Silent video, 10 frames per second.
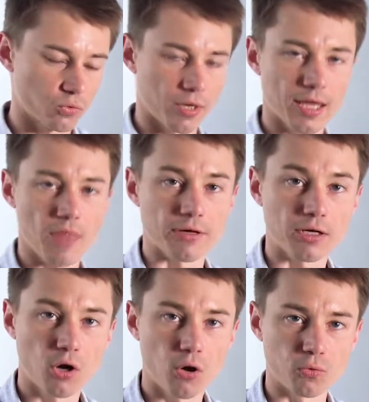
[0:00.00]
another
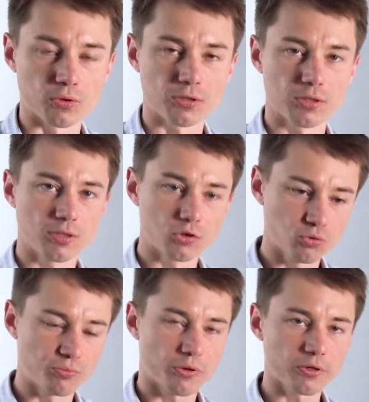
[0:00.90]
code to
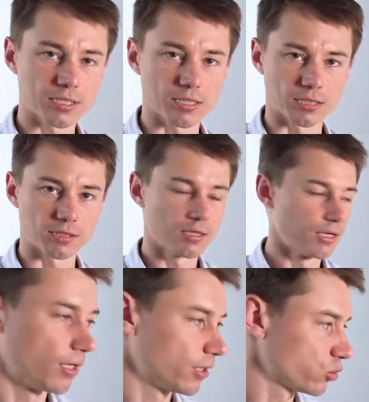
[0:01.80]
process it,
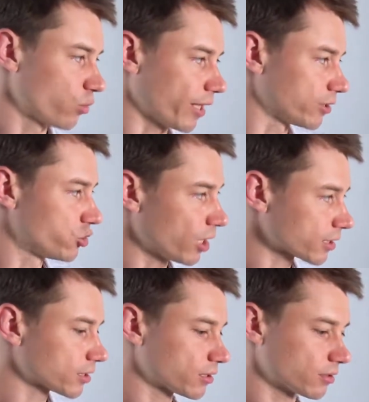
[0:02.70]
to
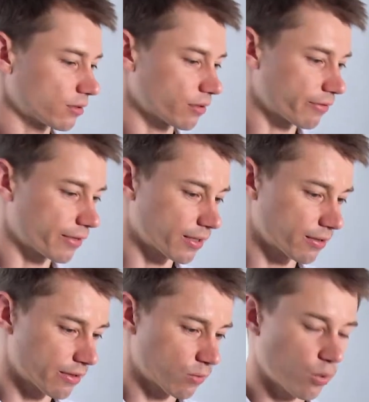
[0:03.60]
adjust
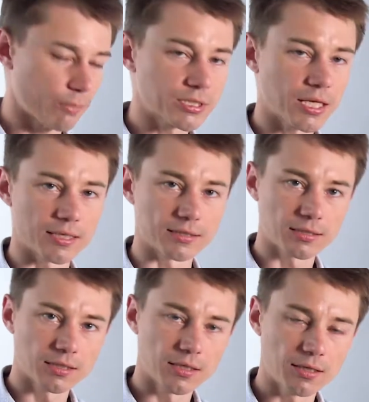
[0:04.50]
the website
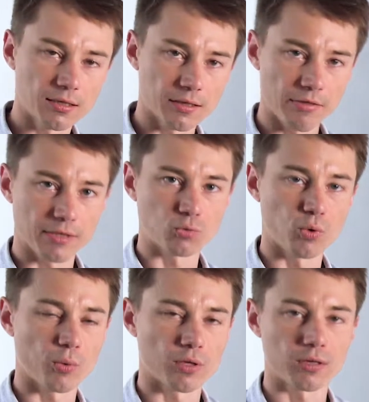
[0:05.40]
that we
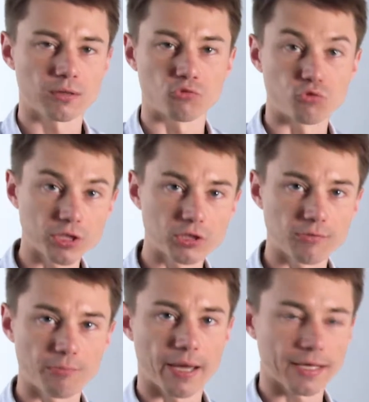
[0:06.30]
will
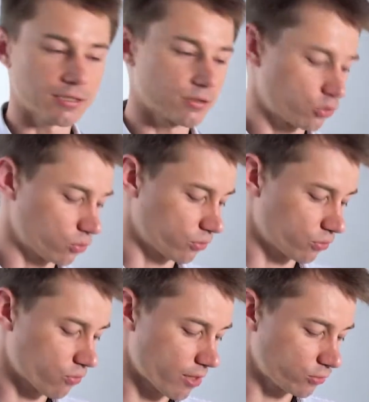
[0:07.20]
return back to
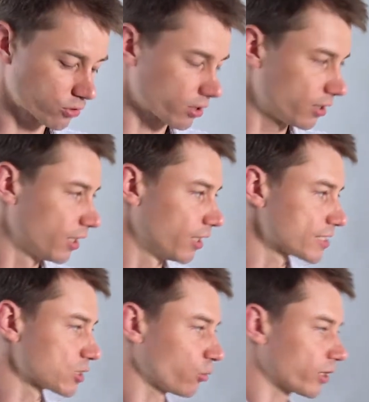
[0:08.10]
the user.
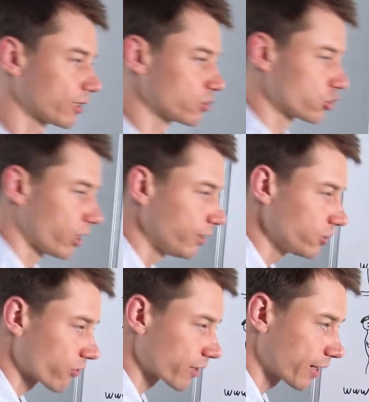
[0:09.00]
So we can
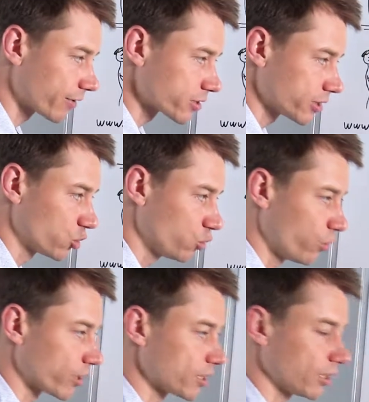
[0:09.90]
change the currency to
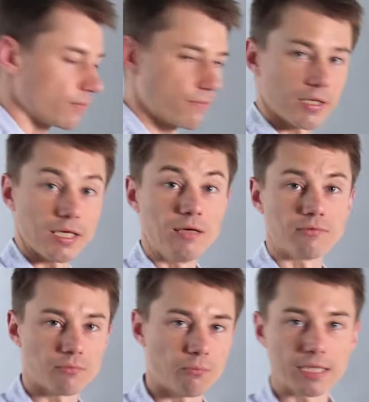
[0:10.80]
USD
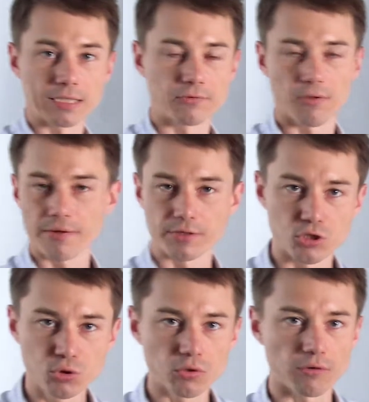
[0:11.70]
if by default there is
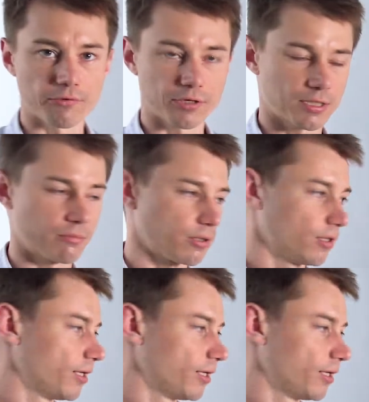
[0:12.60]
euro, for example.